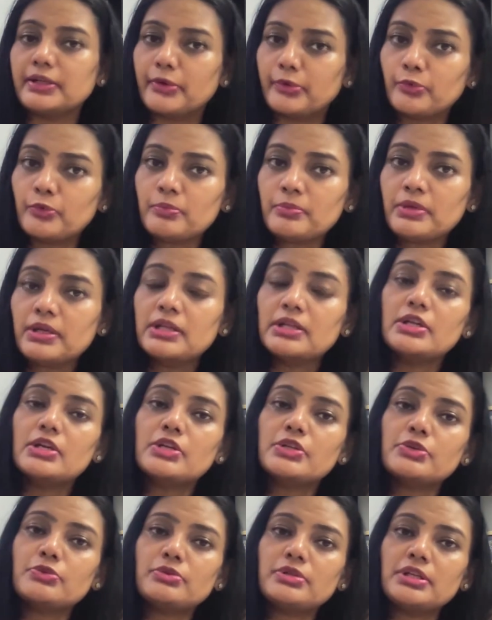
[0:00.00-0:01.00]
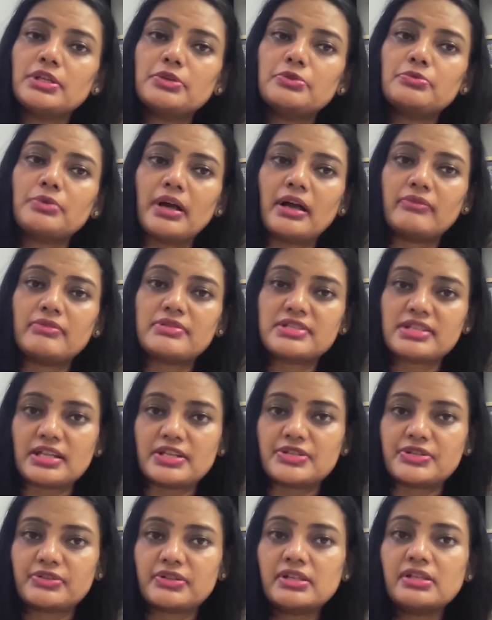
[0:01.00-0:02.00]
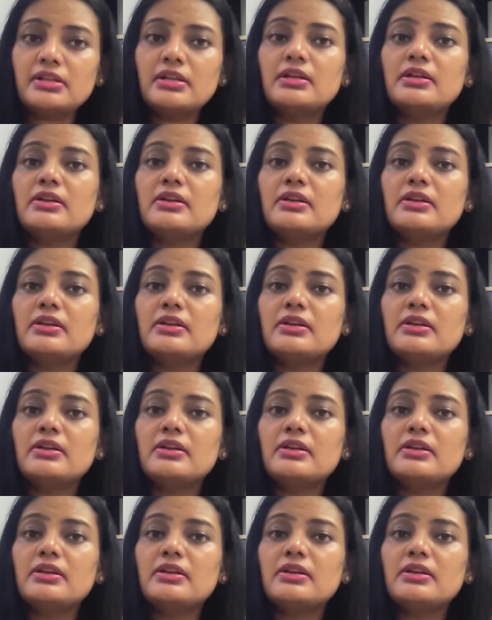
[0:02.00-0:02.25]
room, you need to have a sunscreen